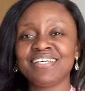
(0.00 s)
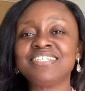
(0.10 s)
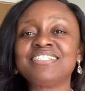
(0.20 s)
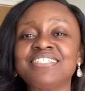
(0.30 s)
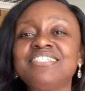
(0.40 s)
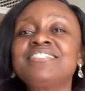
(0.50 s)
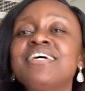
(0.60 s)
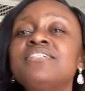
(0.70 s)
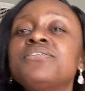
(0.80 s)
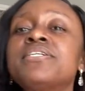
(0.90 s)
is
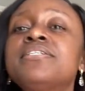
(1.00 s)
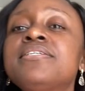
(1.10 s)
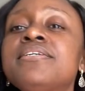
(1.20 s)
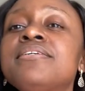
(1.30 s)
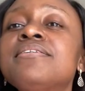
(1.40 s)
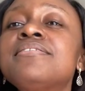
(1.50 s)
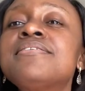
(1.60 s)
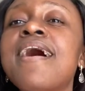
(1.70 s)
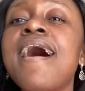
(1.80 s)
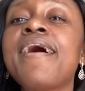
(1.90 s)
decent. You can see it's
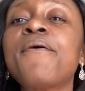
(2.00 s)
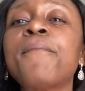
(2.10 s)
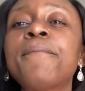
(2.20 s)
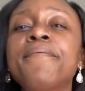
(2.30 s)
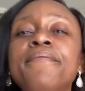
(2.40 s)
high up.